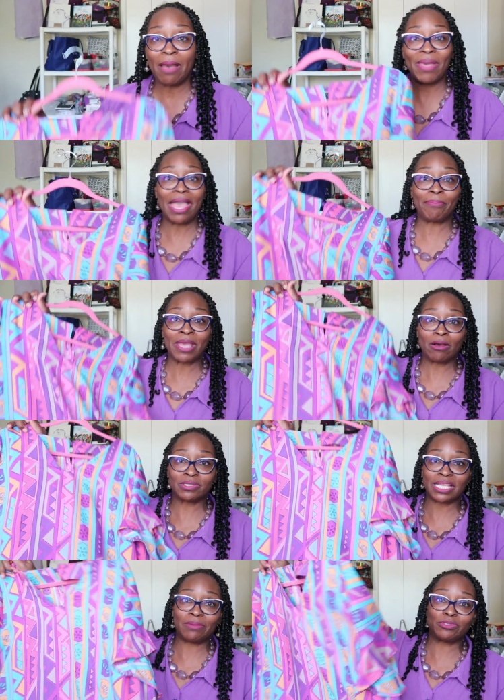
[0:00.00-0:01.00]
I'm happy I
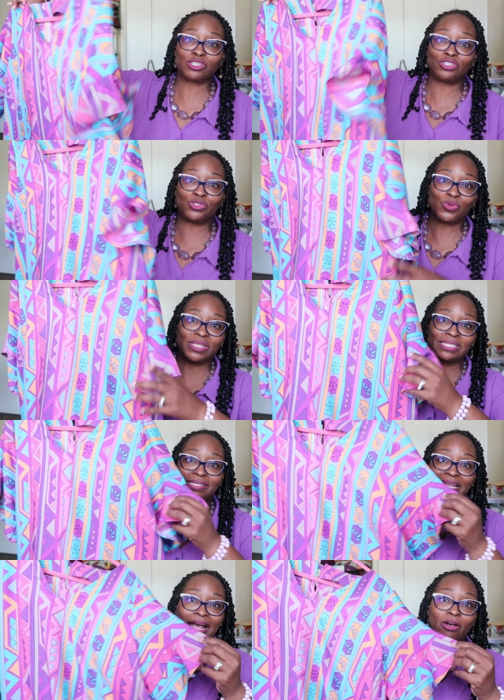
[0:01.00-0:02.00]
was able to do this
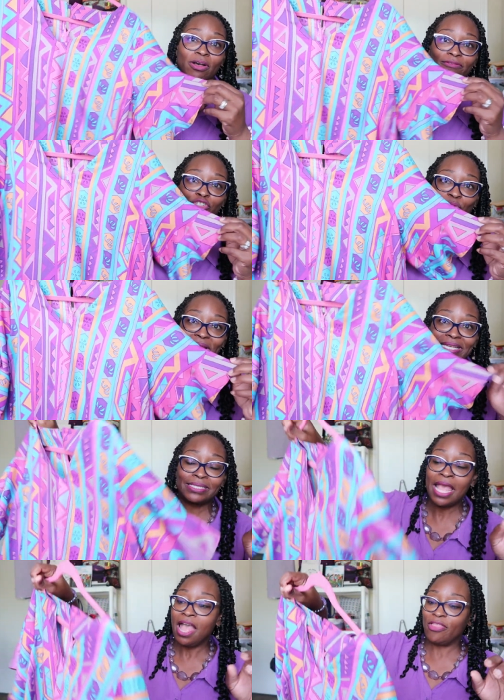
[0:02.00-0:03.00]
style of
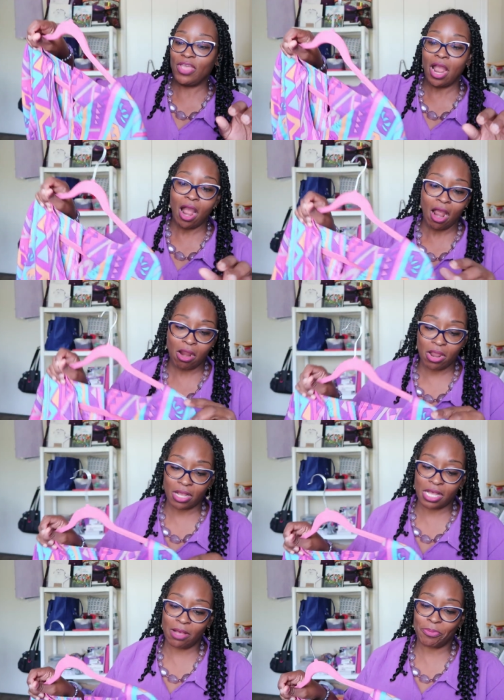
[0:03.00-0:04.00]
dress there are
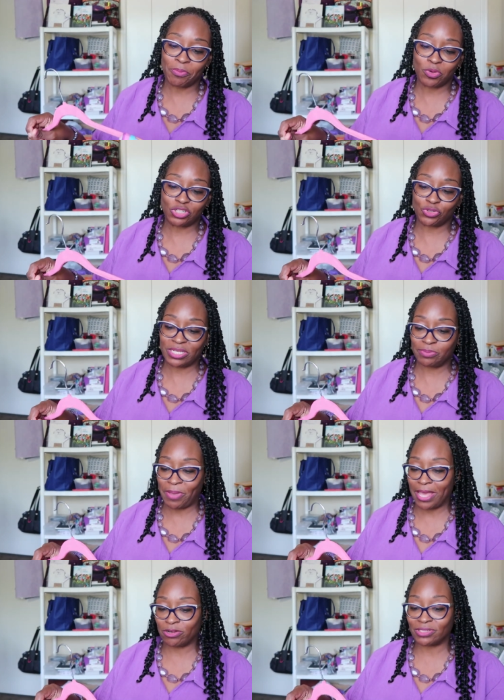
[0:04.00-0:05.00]
a couple more dress
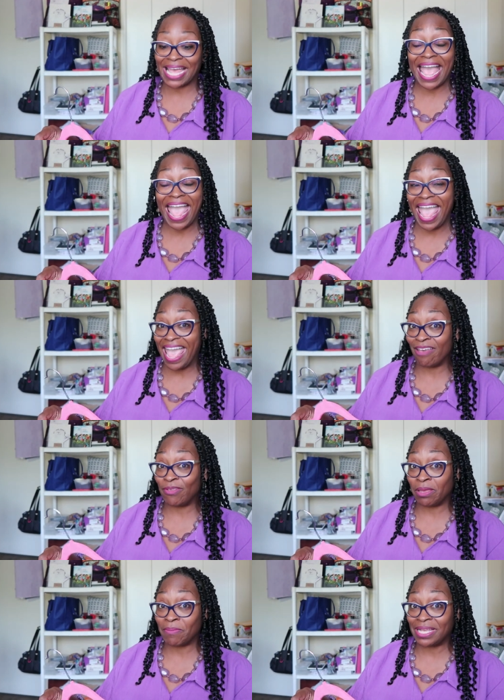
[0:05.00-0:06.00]
patterns I have
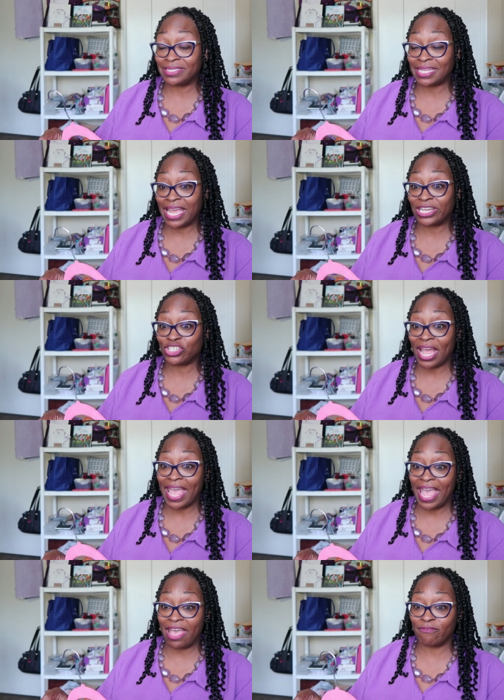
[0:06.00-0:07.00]
in my stash
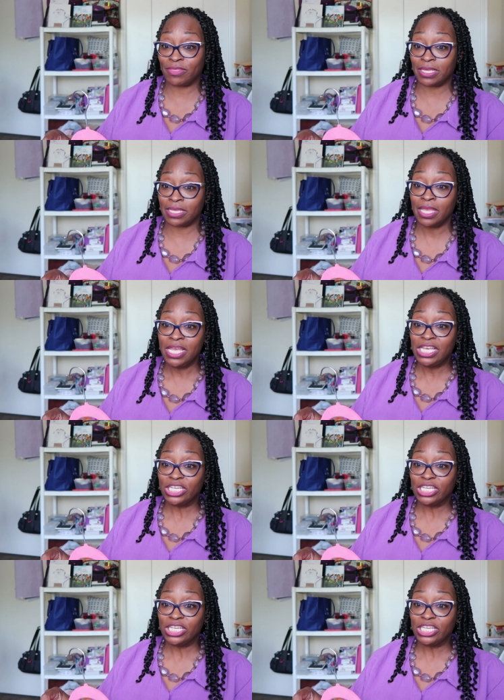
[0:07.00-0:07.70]
I have the